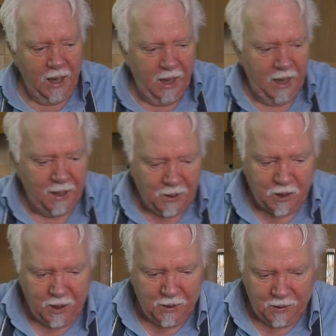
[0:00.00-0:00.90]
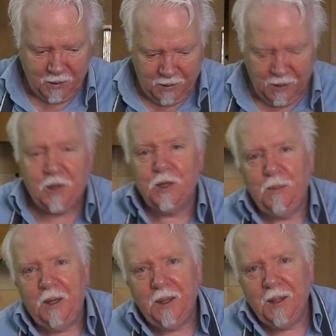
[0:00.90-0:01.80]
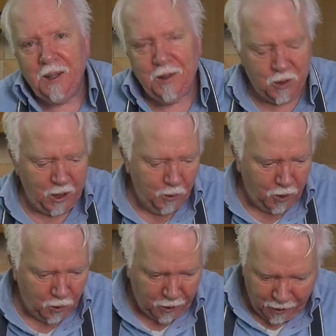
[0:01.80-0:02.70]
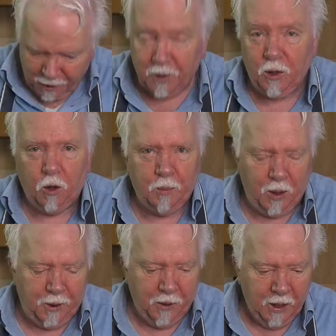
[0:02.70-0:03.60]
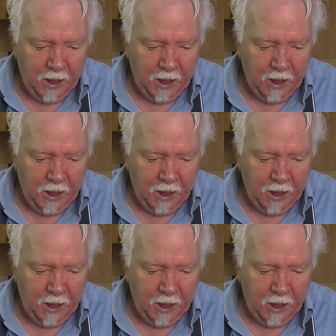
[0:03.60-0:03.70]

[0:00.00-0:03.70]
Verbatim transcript: And this is my slow cooker crock pot.